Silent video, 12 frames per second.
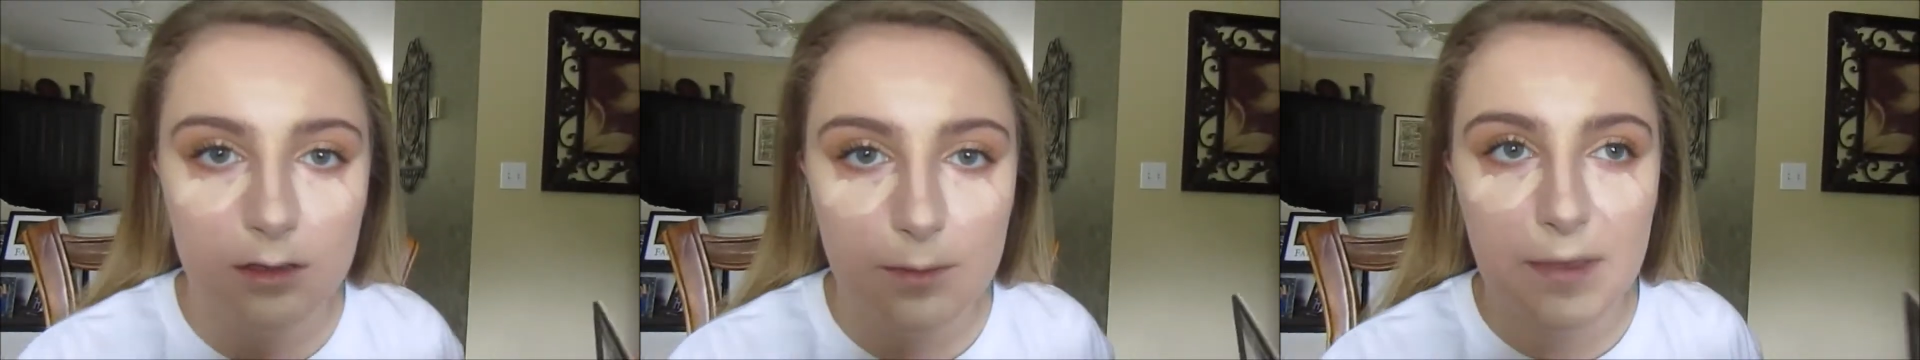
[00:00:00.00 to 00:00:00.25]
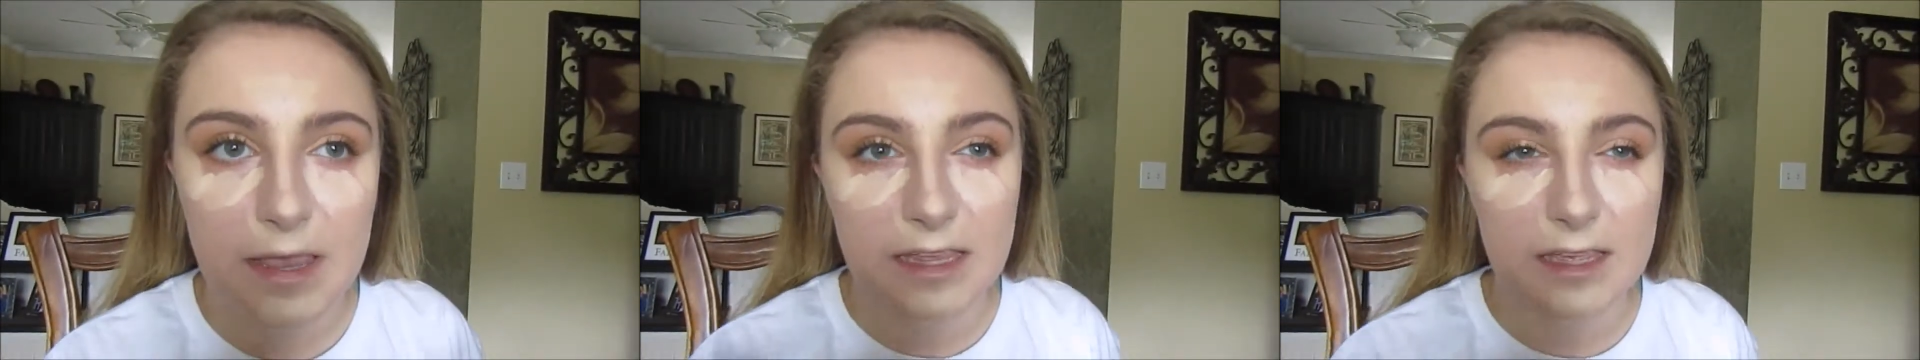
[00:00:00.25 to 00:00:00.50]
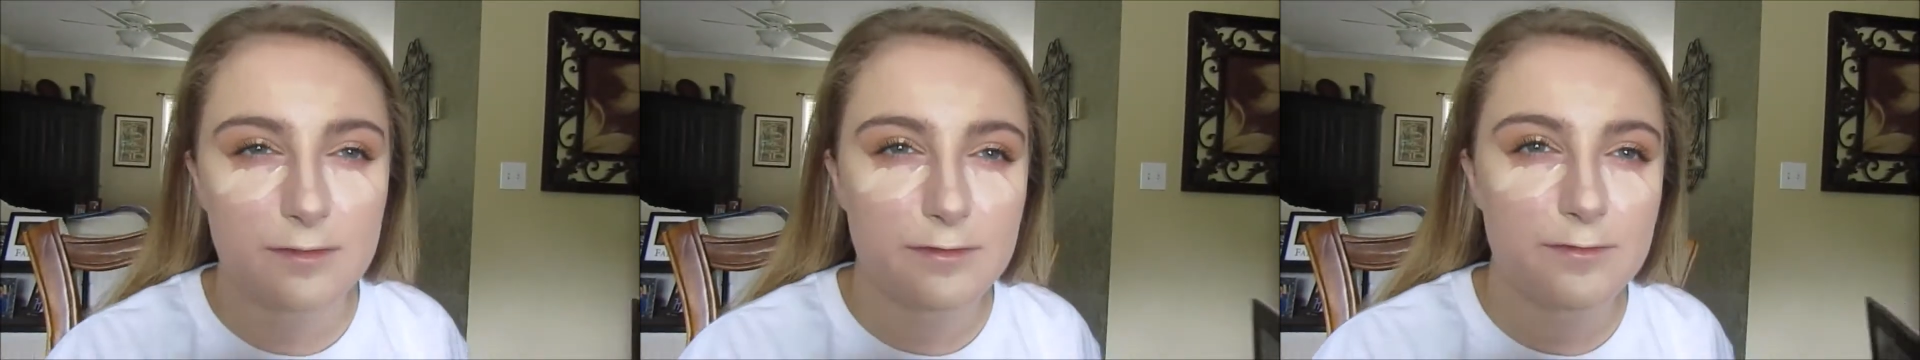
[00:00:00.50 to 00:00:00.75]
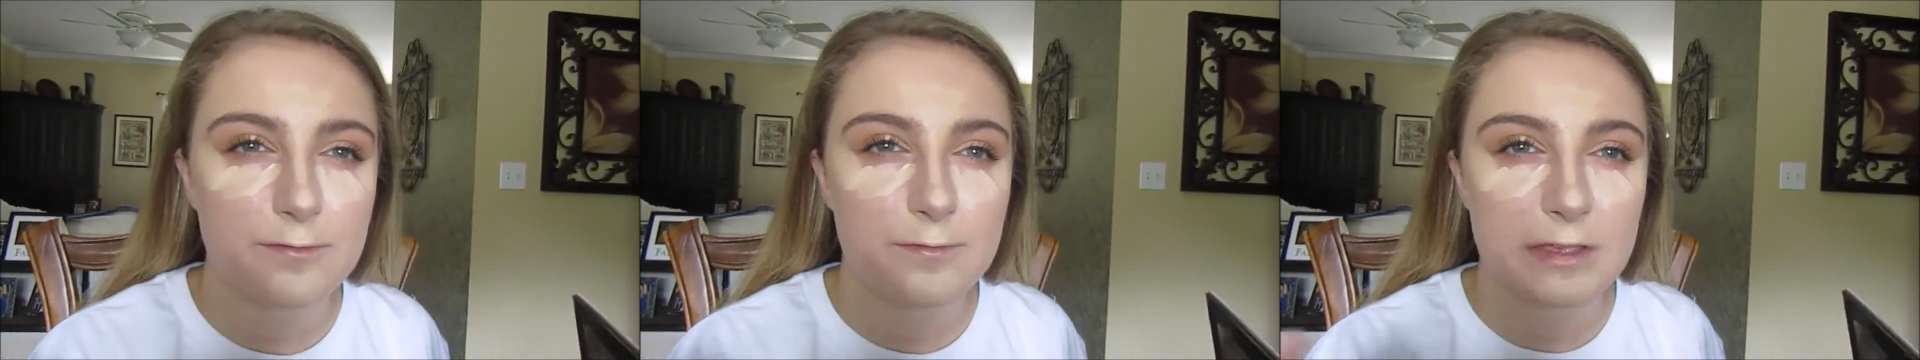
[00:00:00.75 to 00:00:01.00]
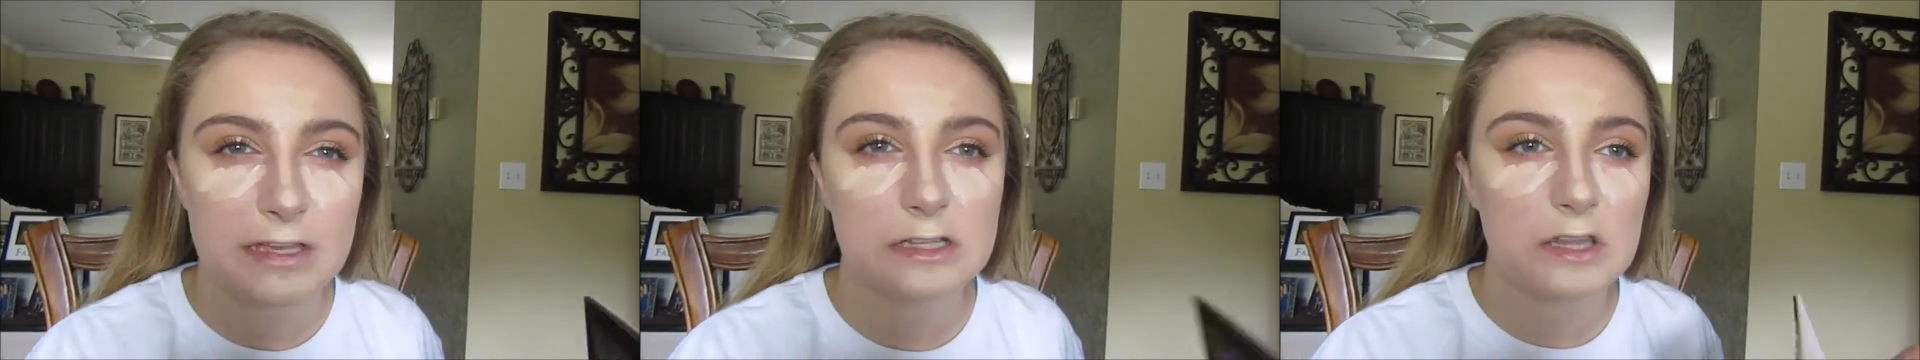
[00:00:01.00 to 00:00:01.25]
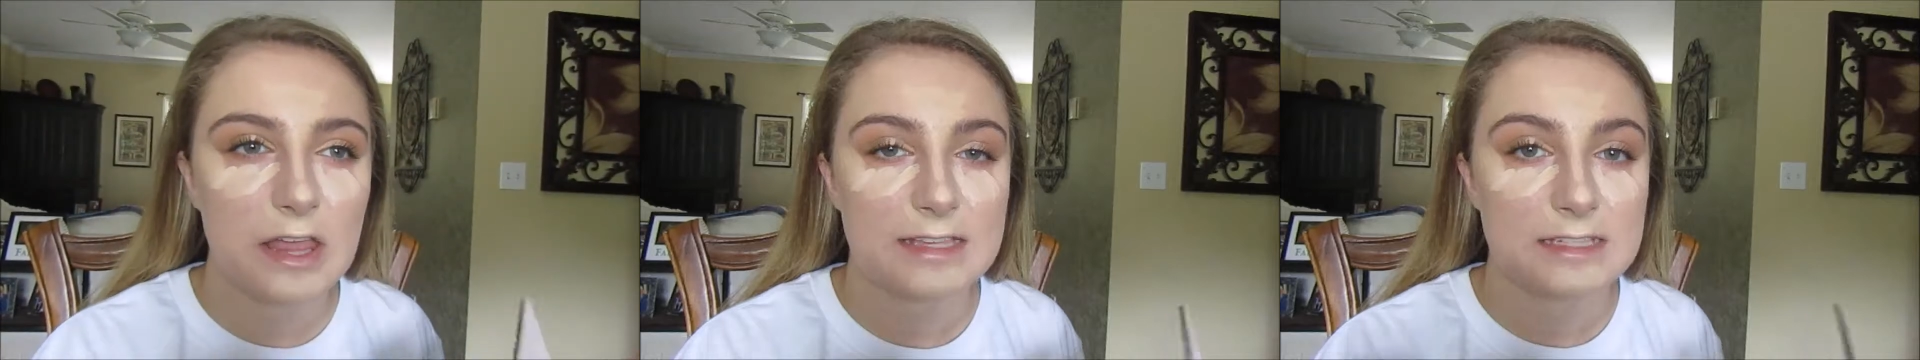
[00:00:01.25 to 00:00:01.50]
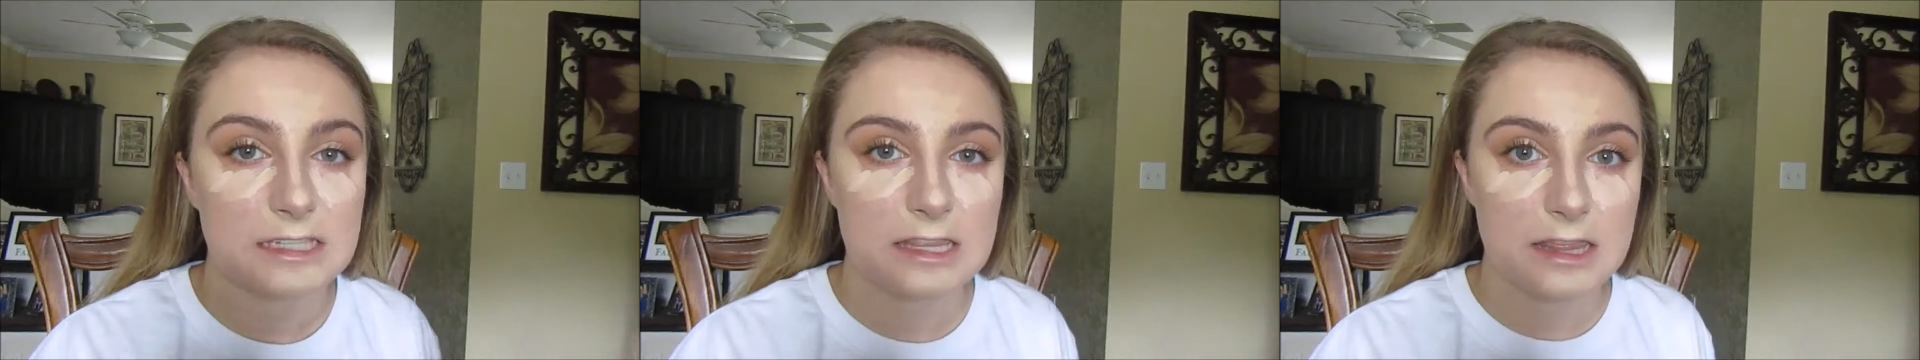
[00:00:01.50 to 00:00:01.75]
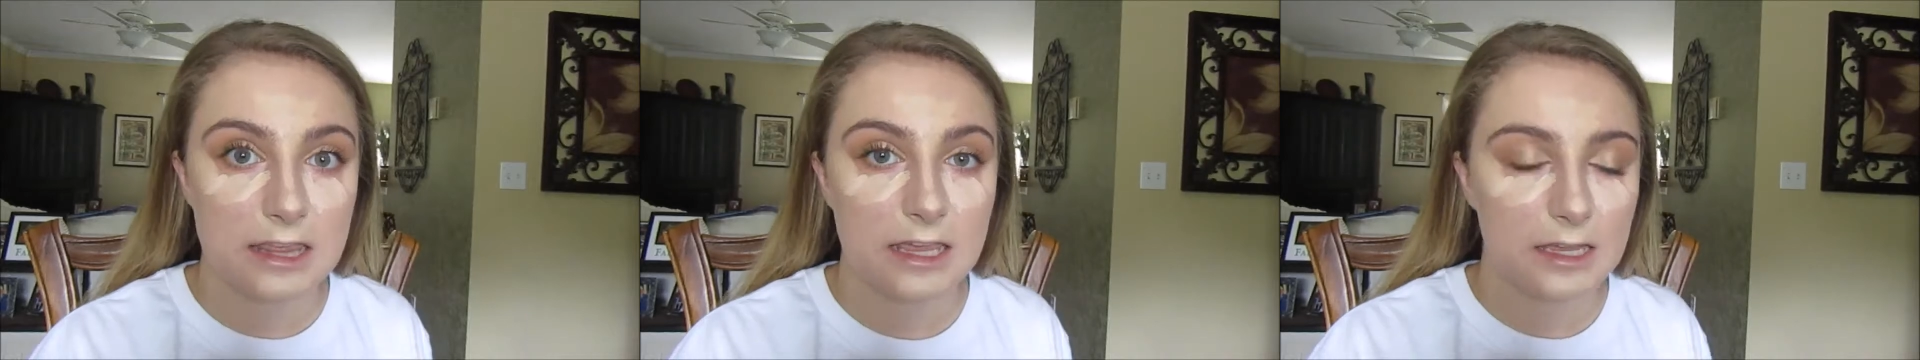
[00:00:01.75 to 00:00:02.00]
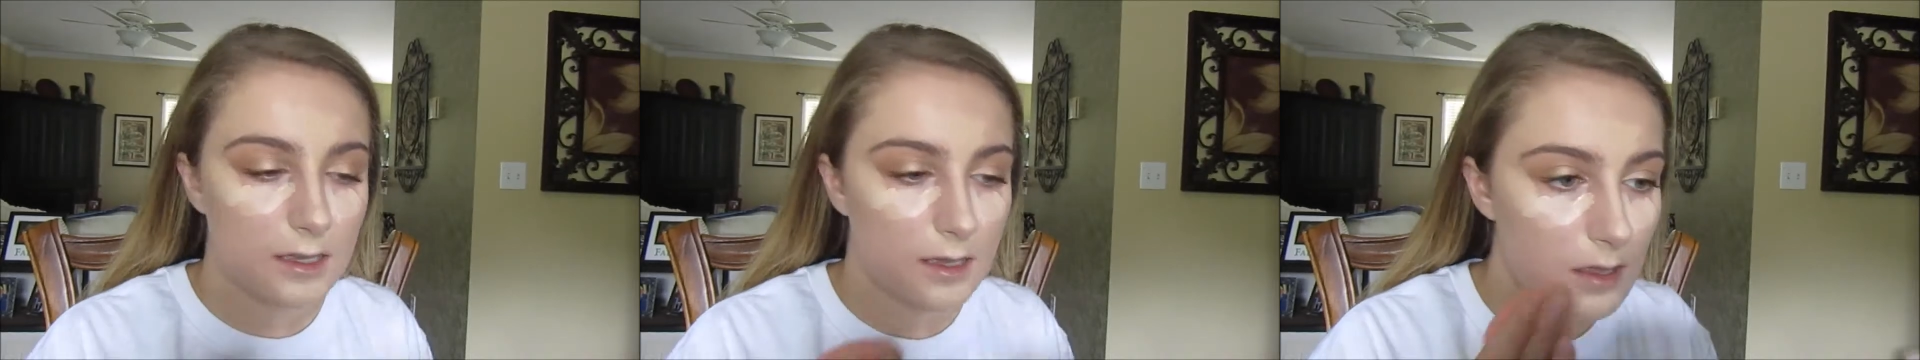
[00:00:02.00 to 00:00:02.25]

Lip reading: make it feel less thick.